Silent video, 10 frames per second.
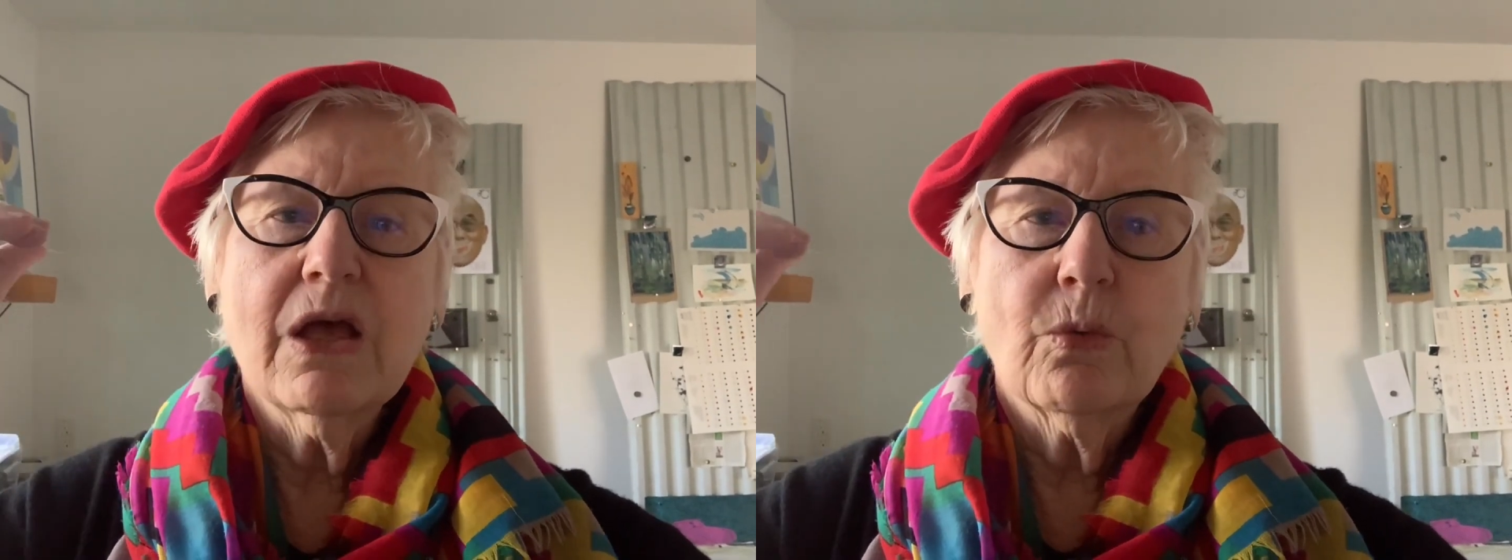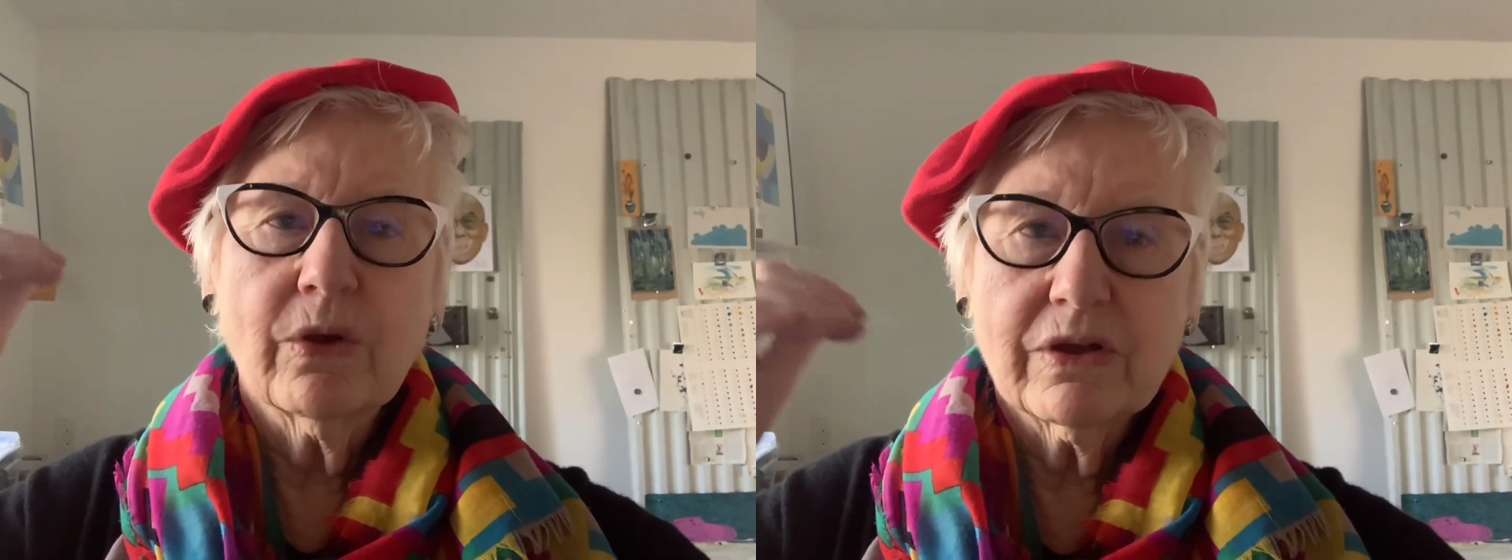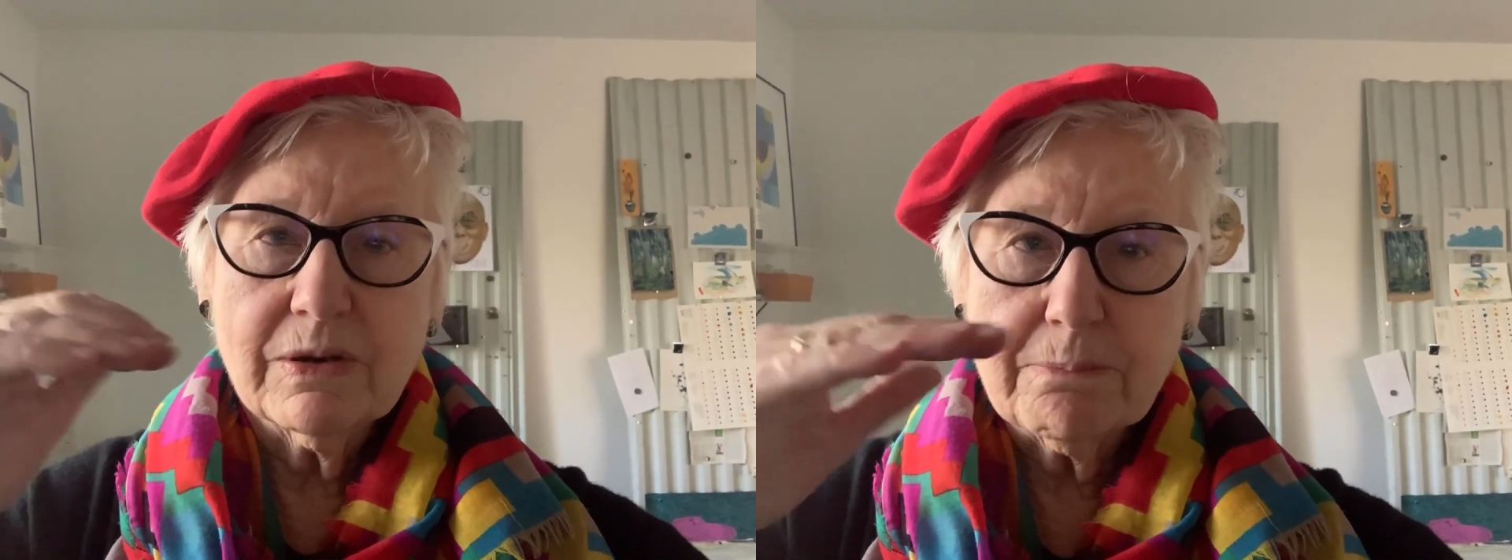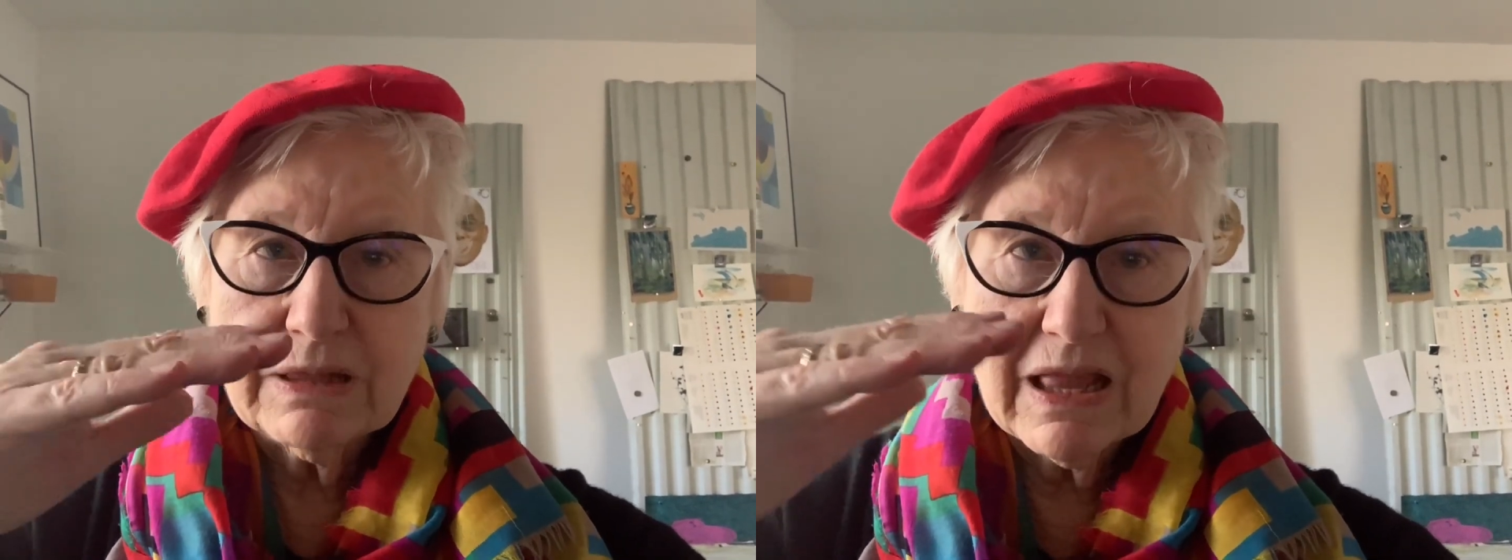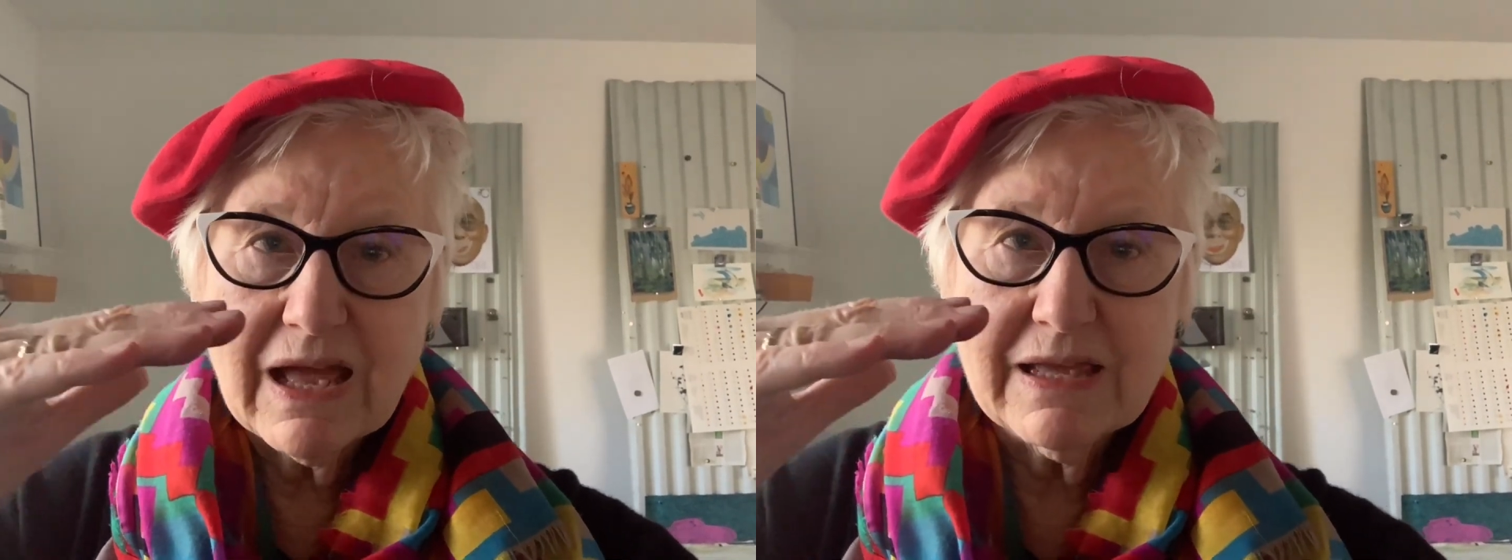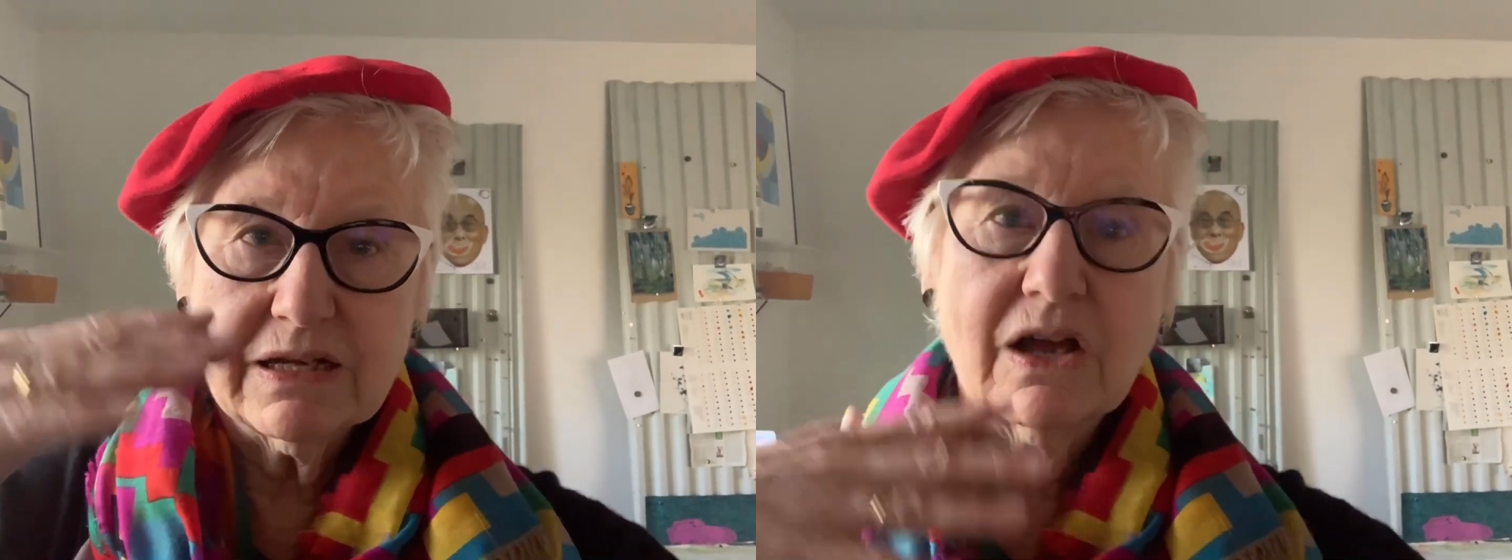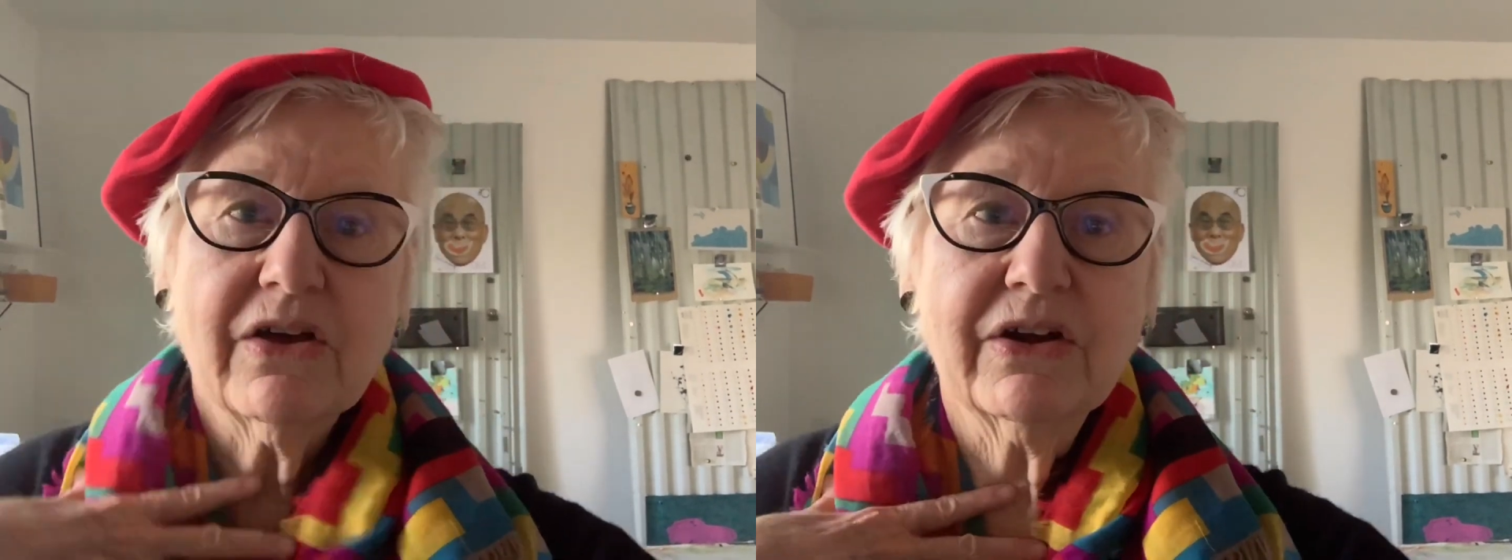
we're going to apply it on